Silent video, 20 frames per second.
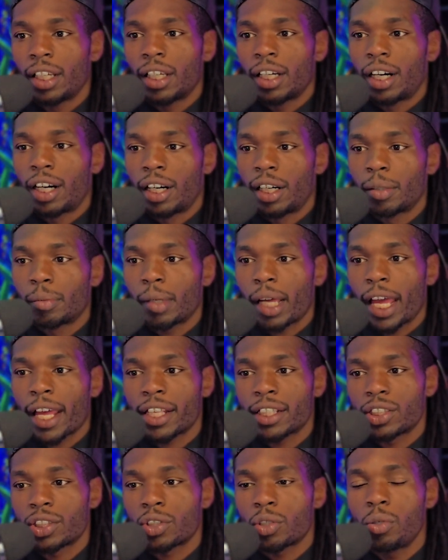
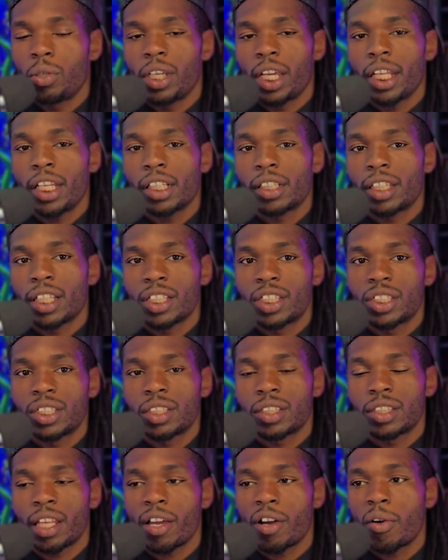has created this
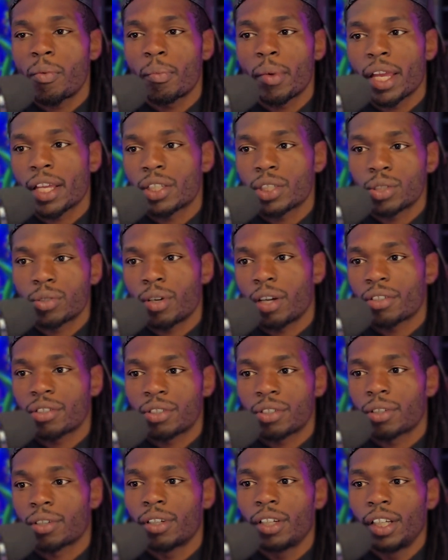stalemate
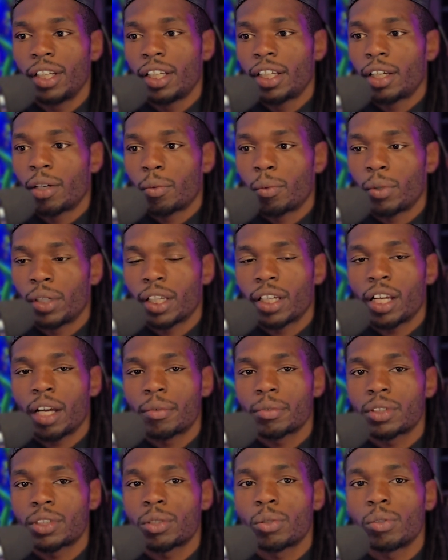structure when it
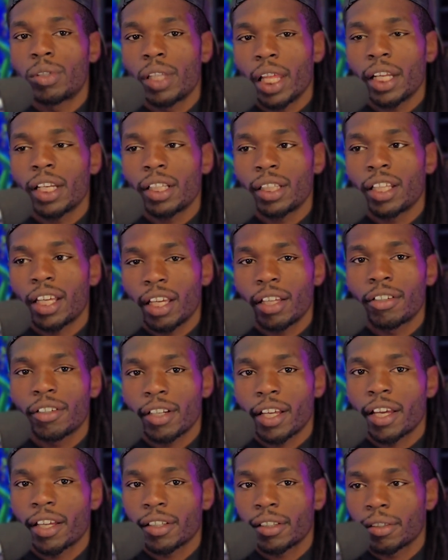comes to letting the
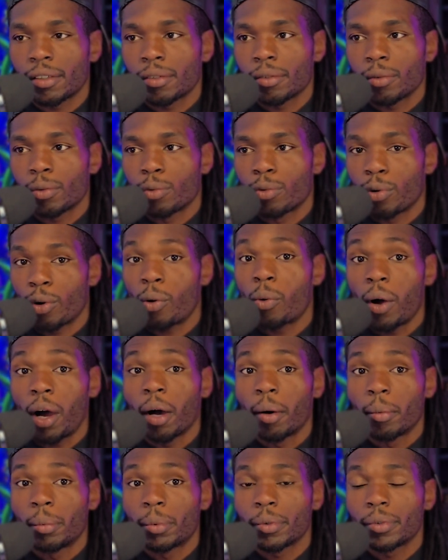internet grow
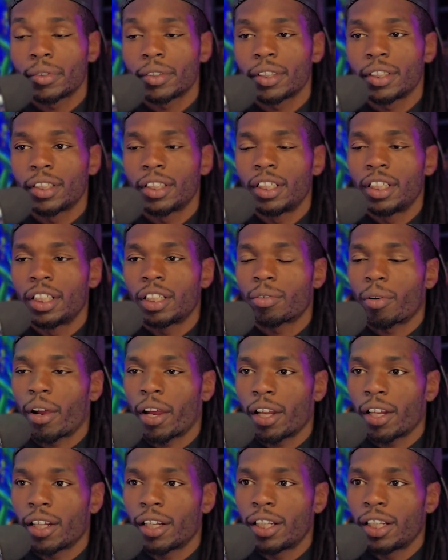up, right?